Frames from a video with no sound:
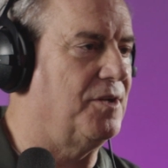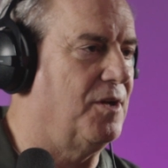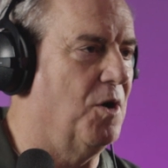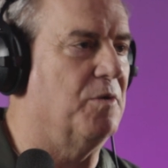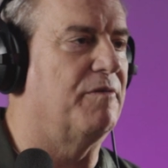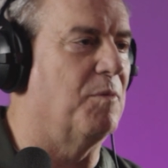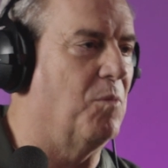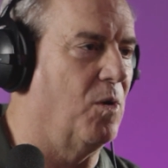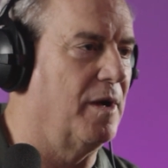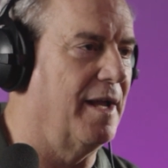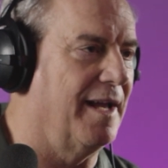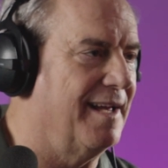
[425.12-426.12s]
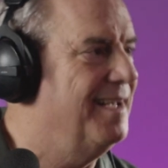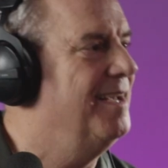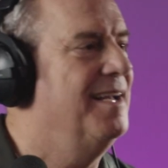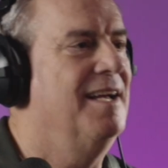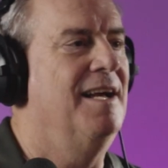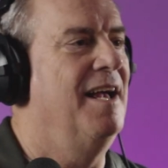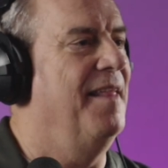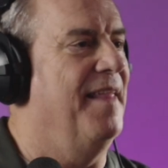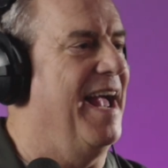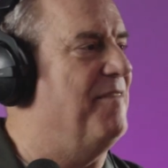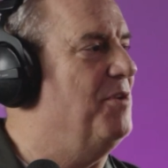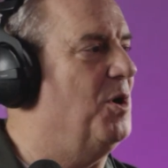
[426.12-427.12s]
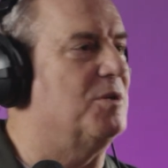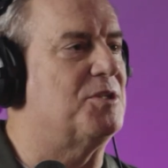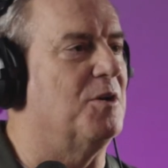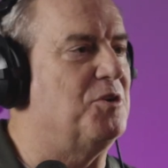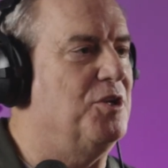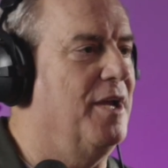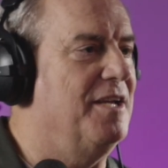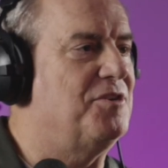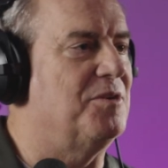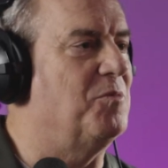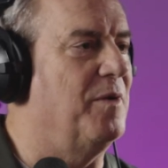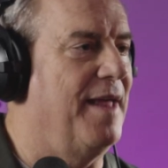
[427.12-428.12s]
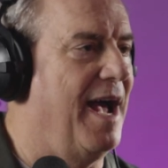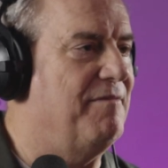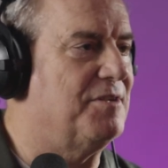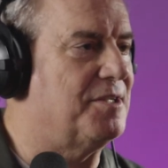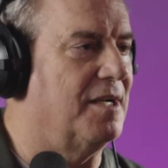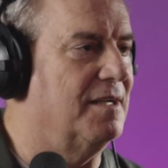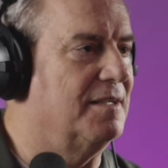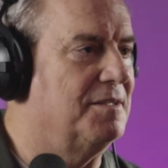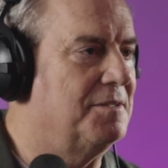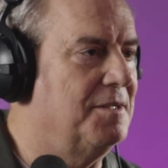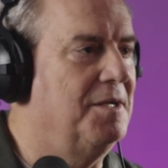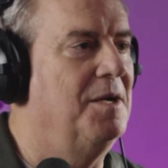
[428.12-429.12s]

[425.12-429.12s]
code from working. They have no association with adversaries.